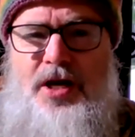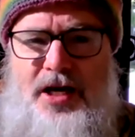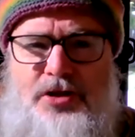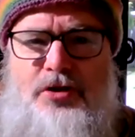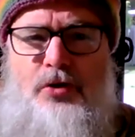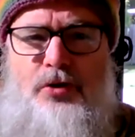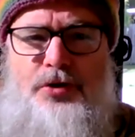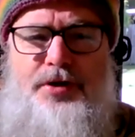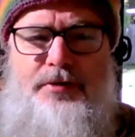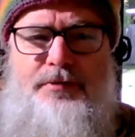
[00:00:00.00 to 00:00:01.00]
Yes,
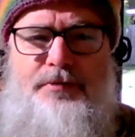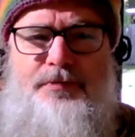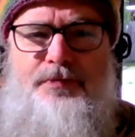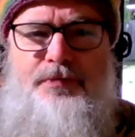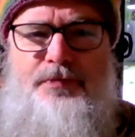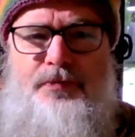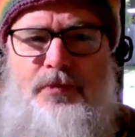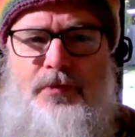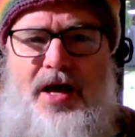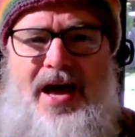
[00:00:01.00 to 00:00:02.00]
Lord.
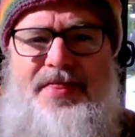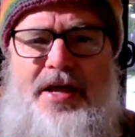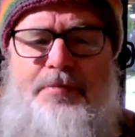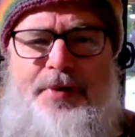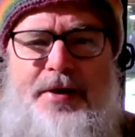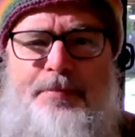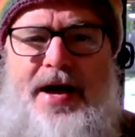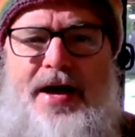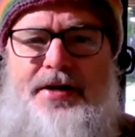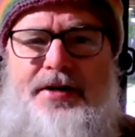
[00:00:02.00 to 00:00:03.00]
And then be
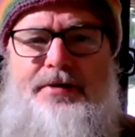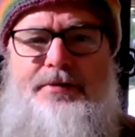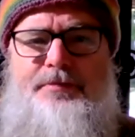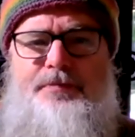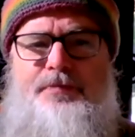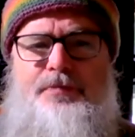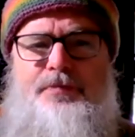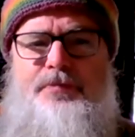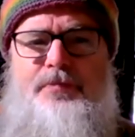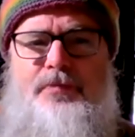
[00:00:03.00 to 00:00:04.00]
about it.
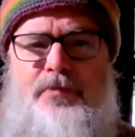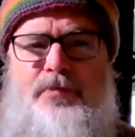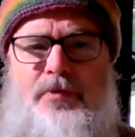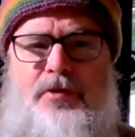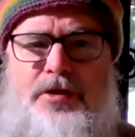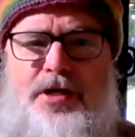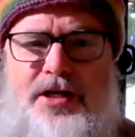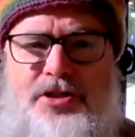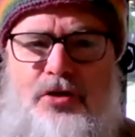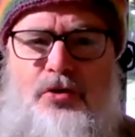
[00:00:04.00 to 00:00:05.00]

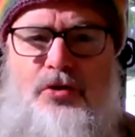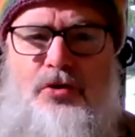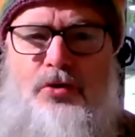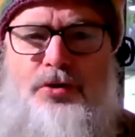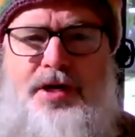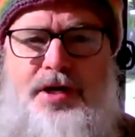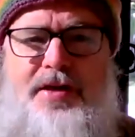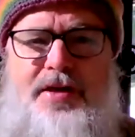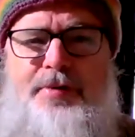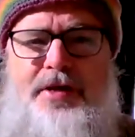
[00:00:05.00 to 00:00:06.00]
Yes, Lord. And
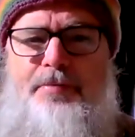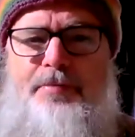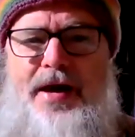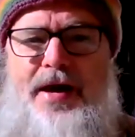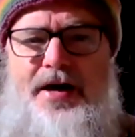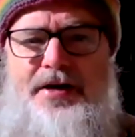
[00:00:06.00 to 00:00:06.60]
then be about it.